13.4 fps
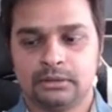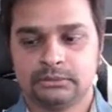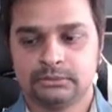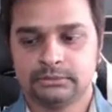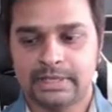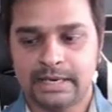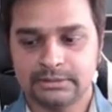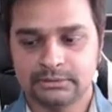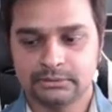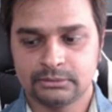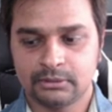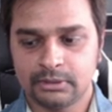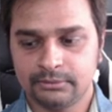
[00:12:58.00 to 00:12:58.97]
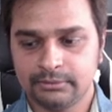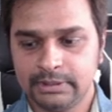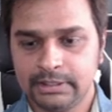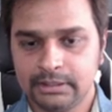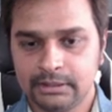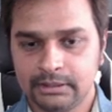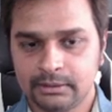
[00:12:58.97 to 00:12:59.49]
So that's not
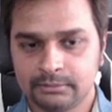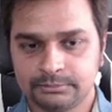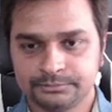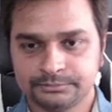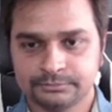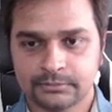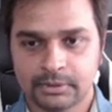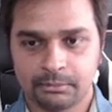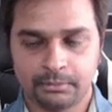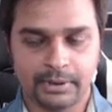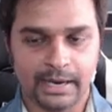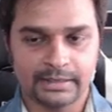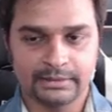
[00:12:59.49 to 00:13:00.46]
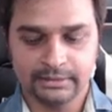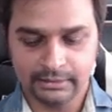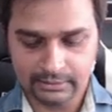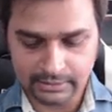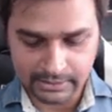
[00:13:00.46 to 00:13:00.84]
really practical.